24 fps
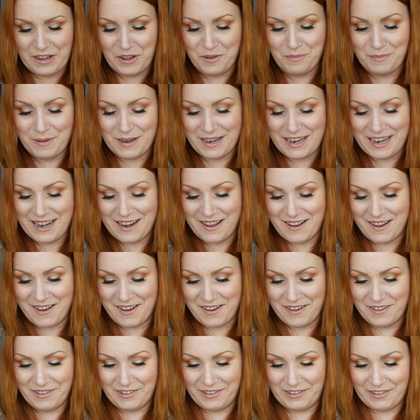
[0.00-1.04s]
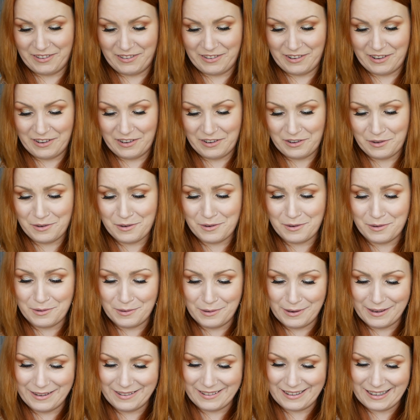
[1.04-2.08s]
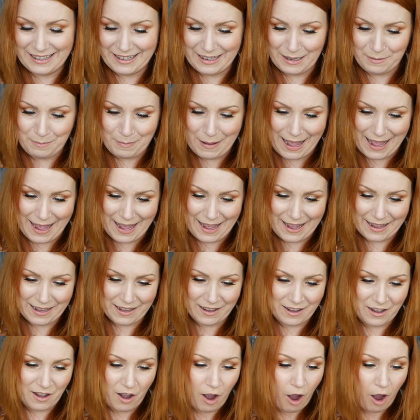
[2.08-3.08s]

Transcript: Open it last. Oh, it's a little bag.